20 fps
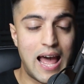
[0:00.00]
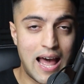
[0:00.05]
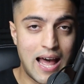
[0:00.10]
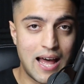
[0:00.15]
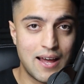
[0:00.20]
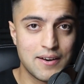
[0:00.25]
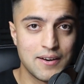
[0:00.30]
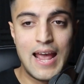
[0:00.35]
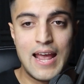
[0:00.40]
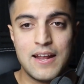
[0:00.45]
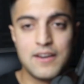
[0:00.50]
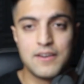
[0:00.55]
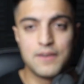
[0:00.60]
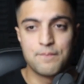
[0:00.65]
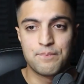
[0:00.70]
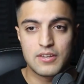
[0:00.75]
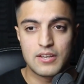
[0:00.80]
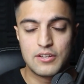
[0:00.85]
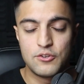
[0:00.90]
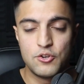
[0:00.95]
at.
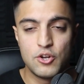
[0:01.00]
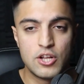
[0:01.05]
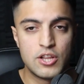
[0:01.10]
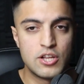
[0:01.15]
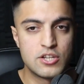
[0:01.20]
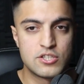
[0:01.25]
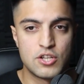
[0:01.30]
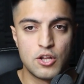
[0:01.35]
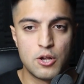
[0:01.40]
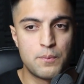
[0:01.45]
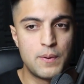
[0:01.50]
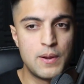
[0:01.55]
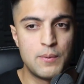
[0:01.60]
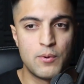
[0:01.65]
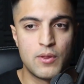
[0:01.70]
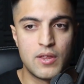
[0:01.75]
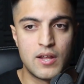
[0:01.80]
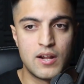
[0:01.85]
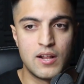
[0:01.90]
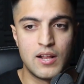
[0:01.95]
And, you know, there's a lot of
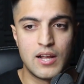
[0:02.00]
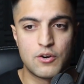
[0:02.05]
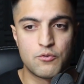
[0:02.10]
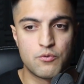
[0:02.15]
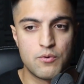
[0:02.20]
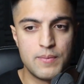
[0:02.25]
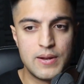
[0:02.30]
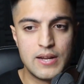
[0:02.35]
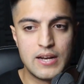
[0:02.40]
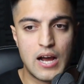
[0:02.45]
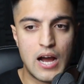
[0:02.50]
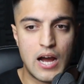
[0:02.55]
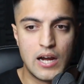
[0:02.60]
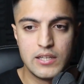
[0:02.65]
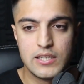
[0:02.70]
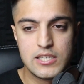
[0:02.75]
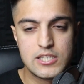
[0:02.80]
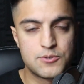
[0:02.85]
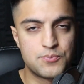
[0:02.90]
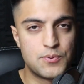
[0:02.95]
people that are like, Ramin,
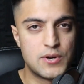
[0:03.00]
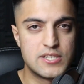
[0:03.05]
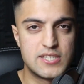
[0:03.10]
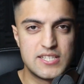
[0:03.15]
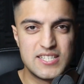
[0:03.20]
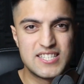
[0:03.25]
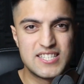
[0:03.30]
AliExpress